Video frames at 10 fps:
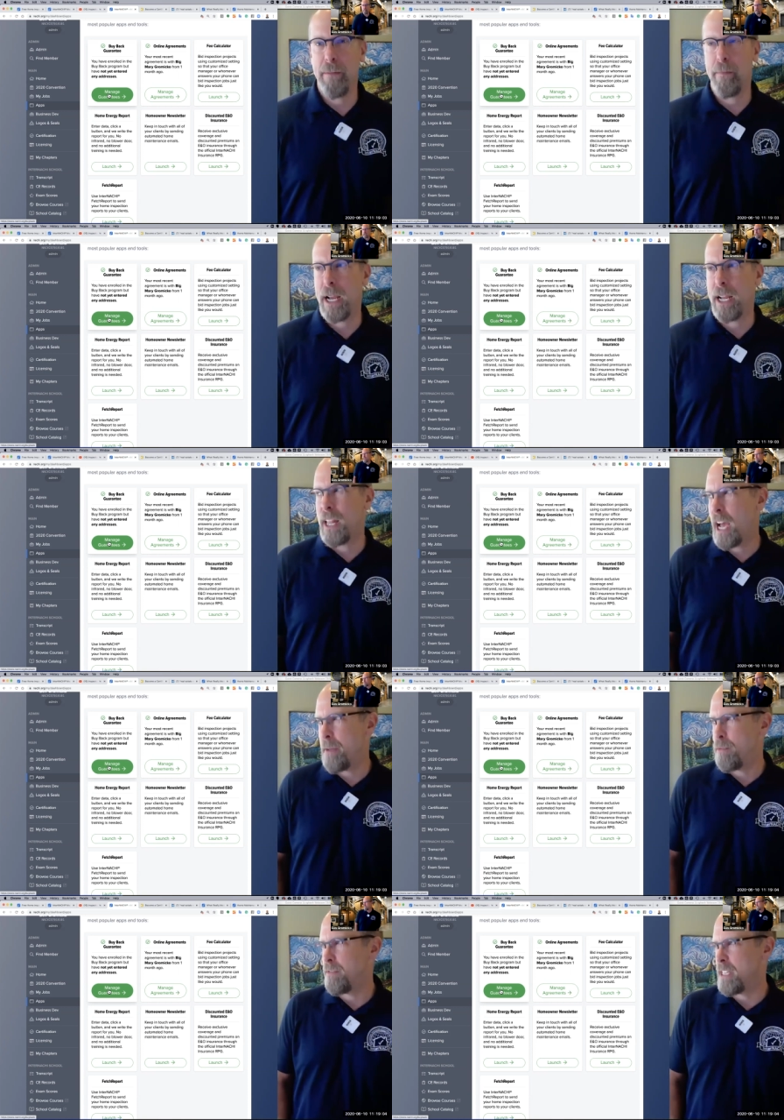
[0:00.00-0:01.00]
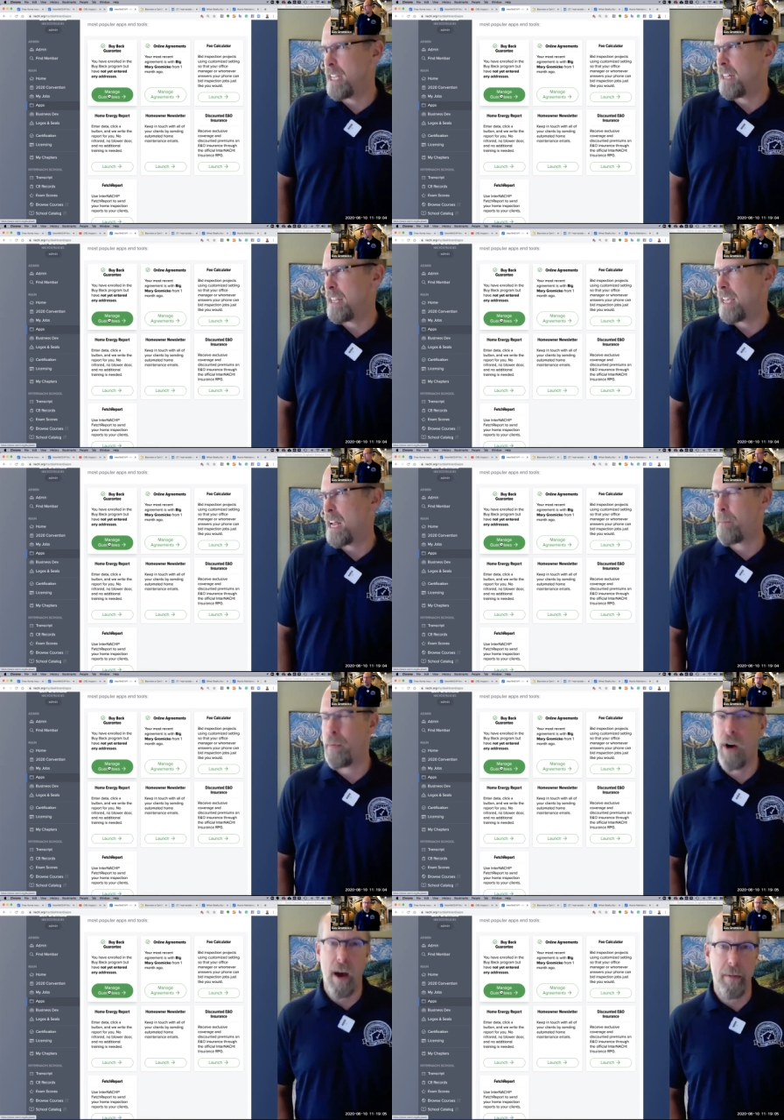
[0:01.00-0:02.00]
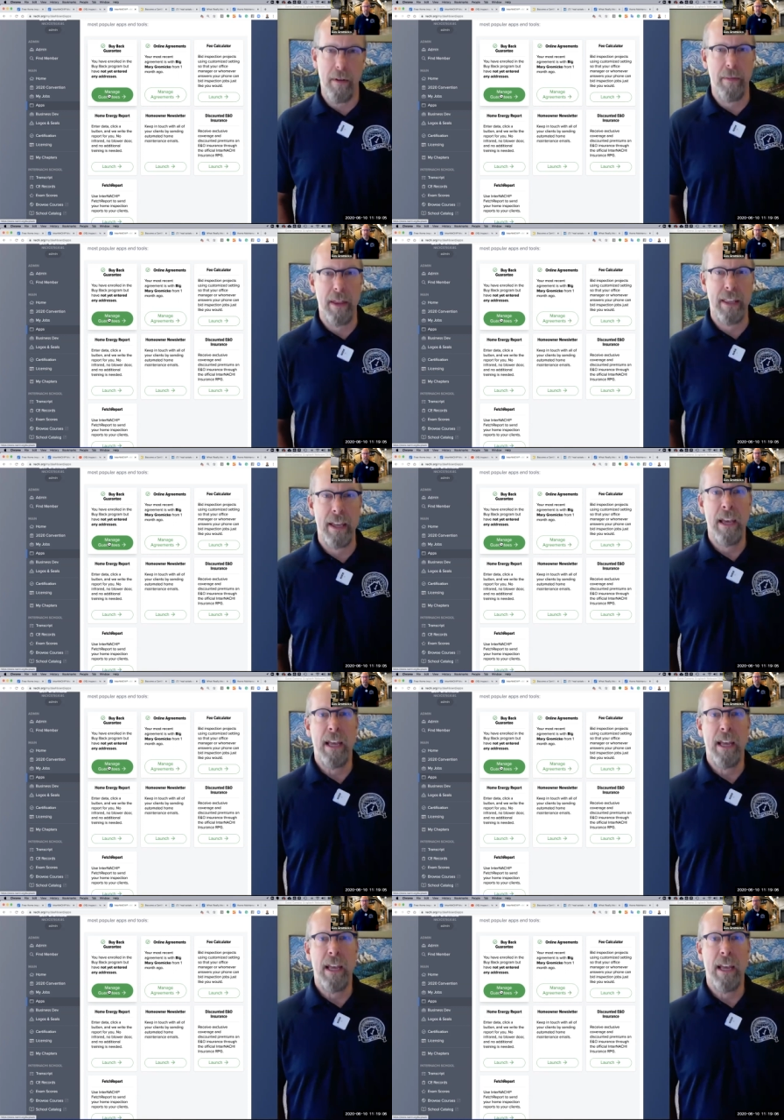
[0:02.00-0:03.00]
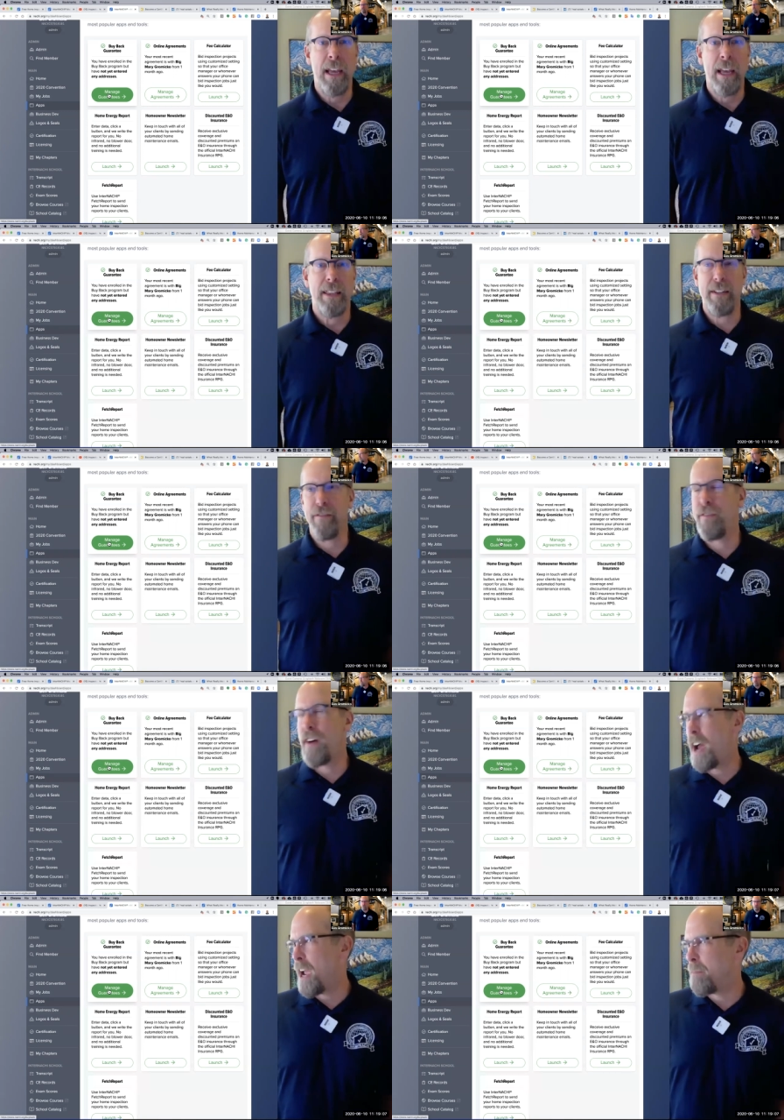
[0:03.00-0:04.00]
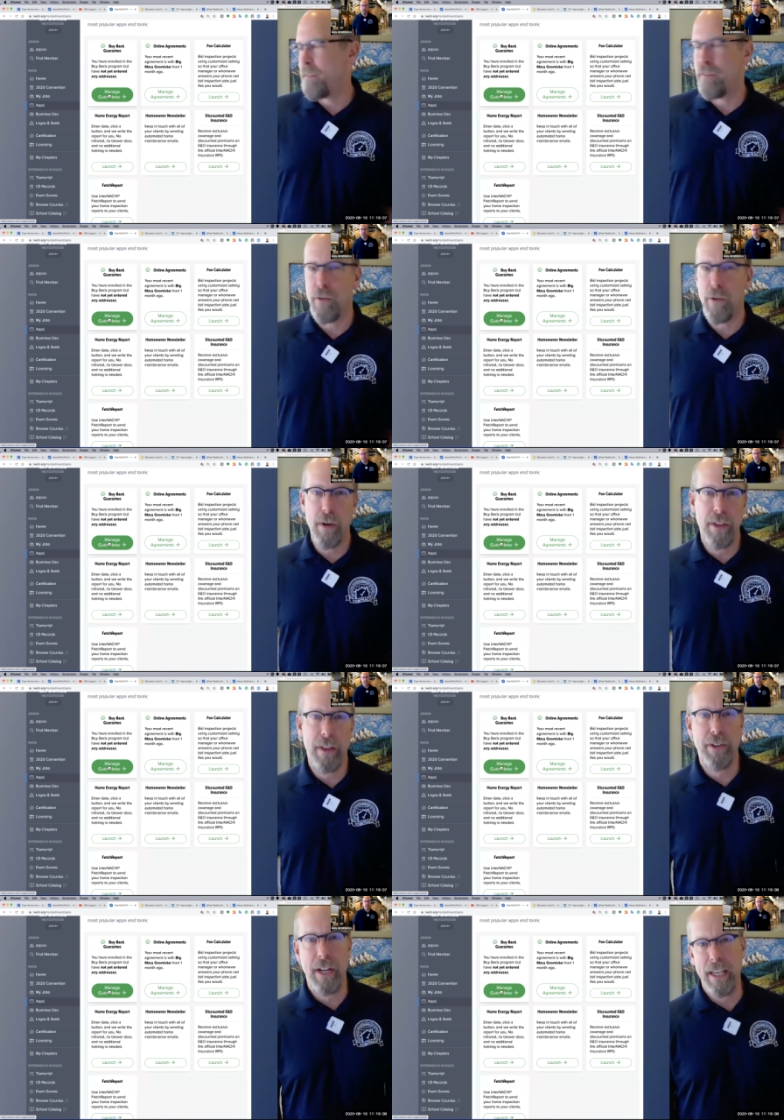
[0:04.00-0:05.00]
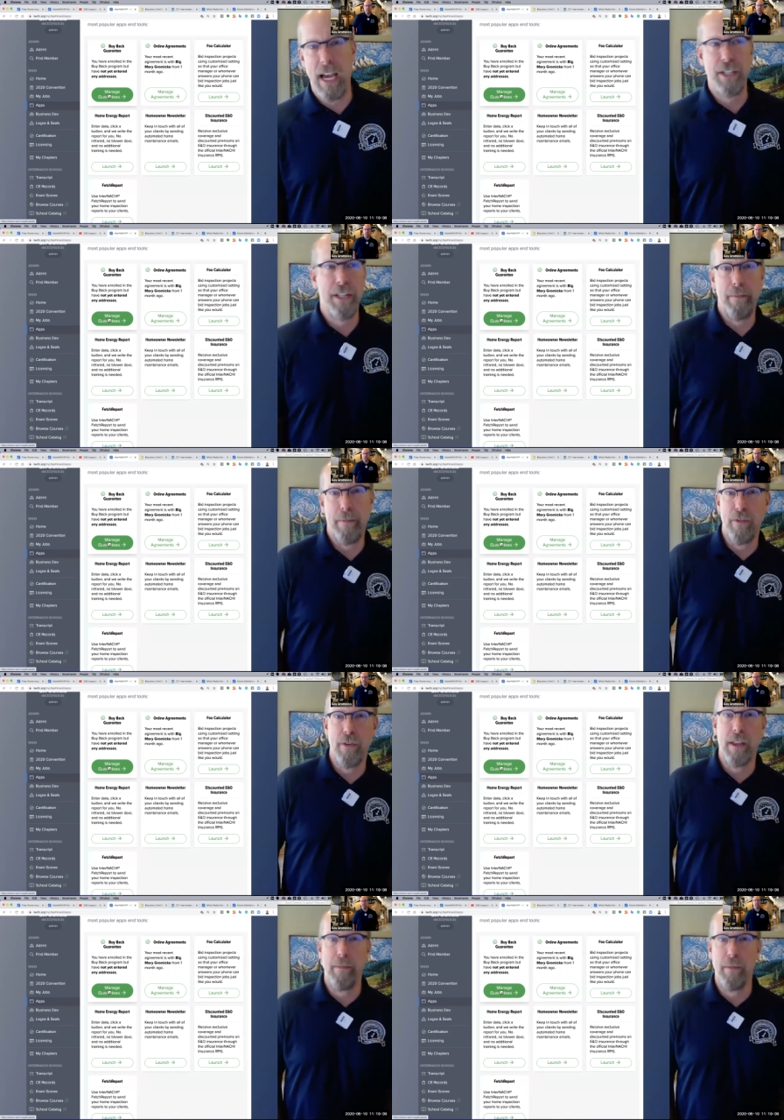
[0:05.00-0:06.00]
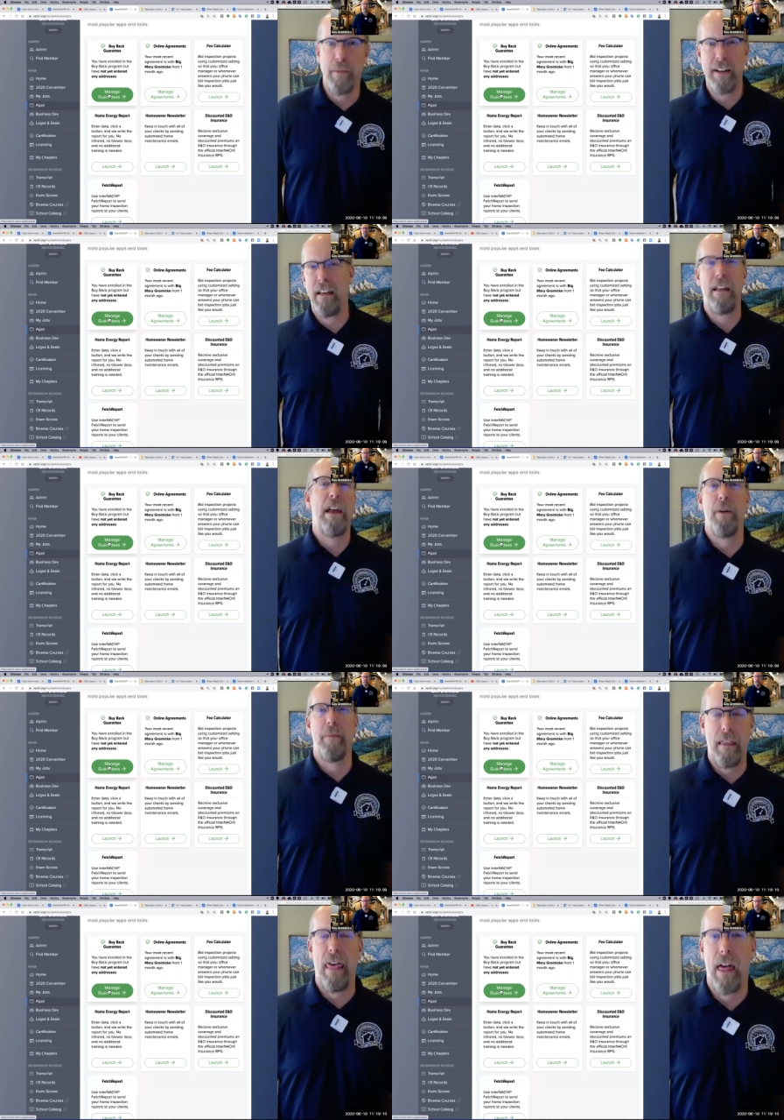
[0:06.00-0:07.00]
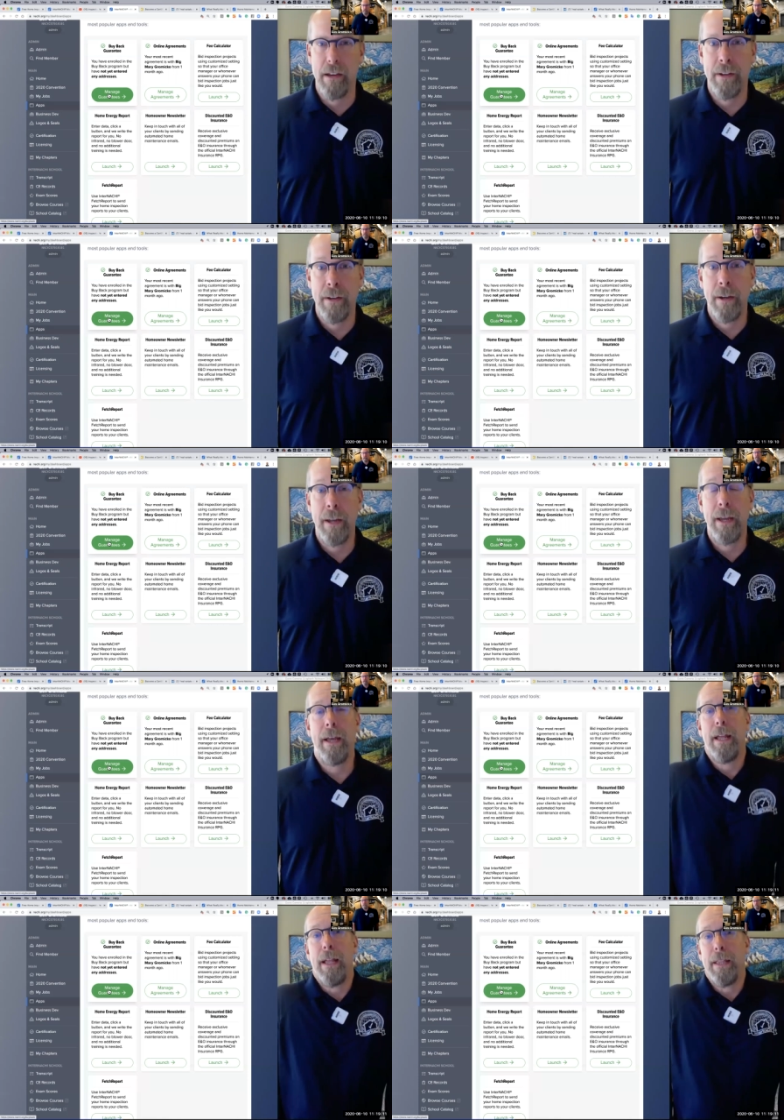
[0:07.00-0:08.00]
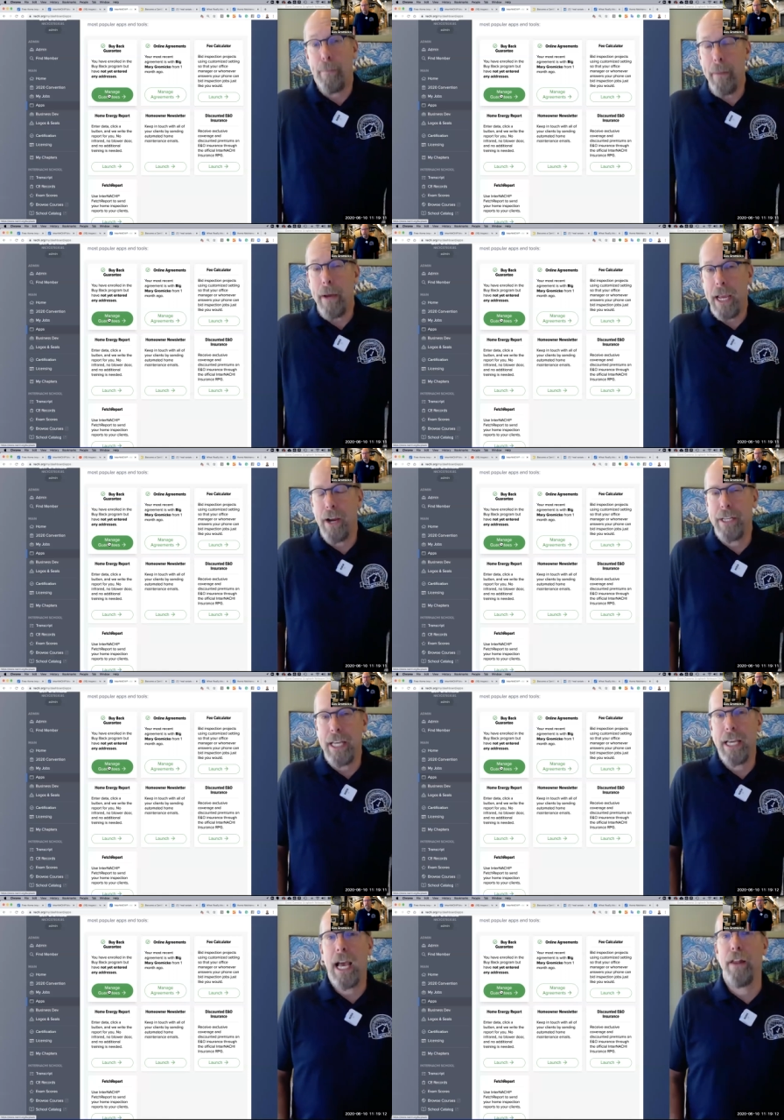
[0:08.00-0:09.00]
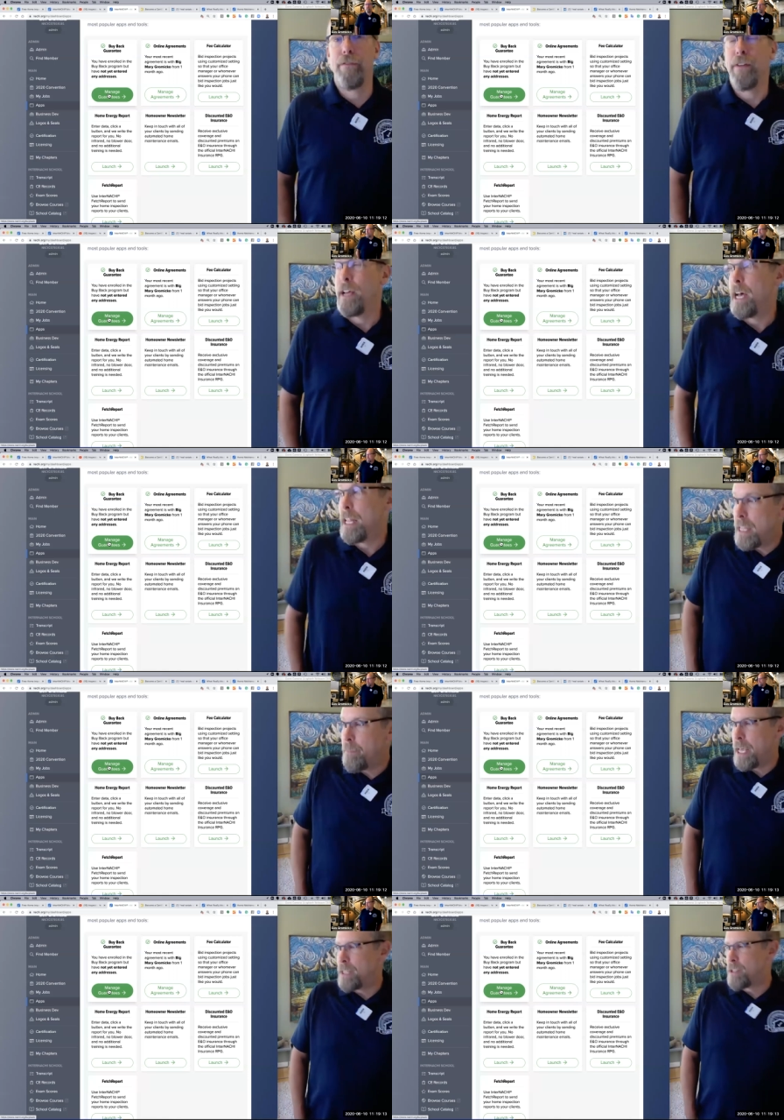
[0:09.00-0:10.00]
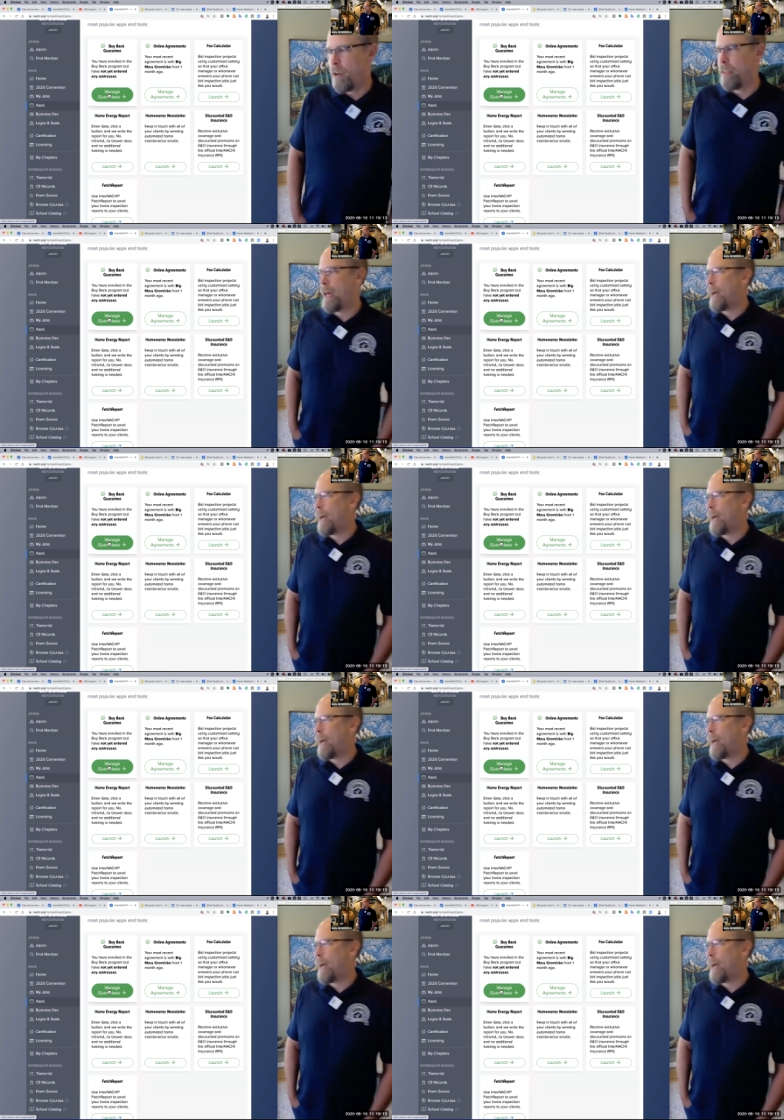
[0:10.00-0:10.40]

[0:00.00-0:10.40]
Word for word: my client moved in and they had a problem that they didn't find before the transaction, before they moved in. Ah, oh, that home was bad. Yeah. The buyback guarantee kind of eliminates all that.